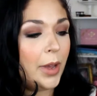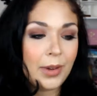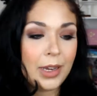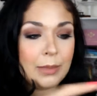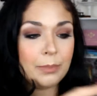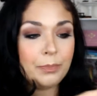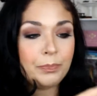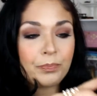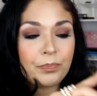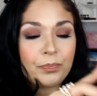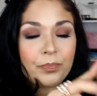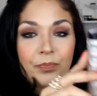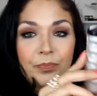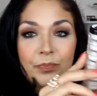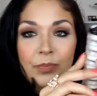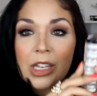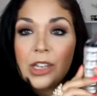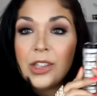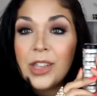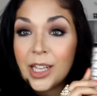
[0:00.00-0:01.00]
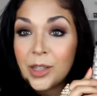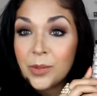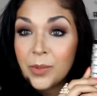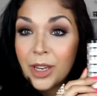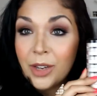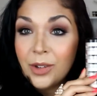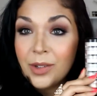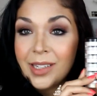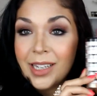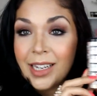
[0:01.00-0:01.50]
But anyways, that's
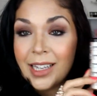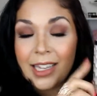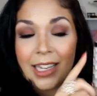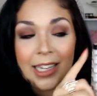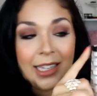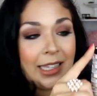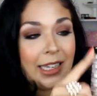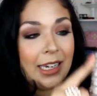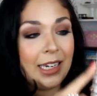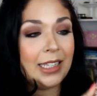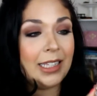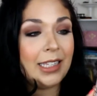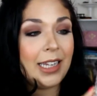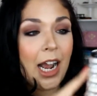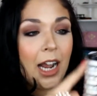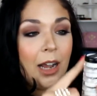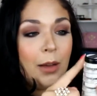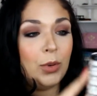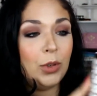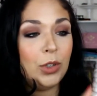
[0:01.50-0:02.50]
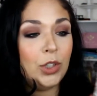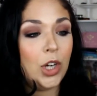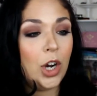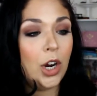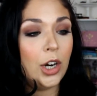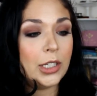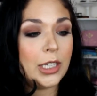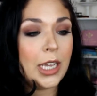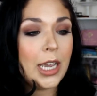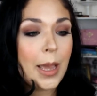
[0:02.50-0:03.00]
why you see these in the stackable
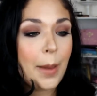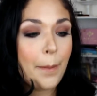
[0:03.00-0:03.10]
jars.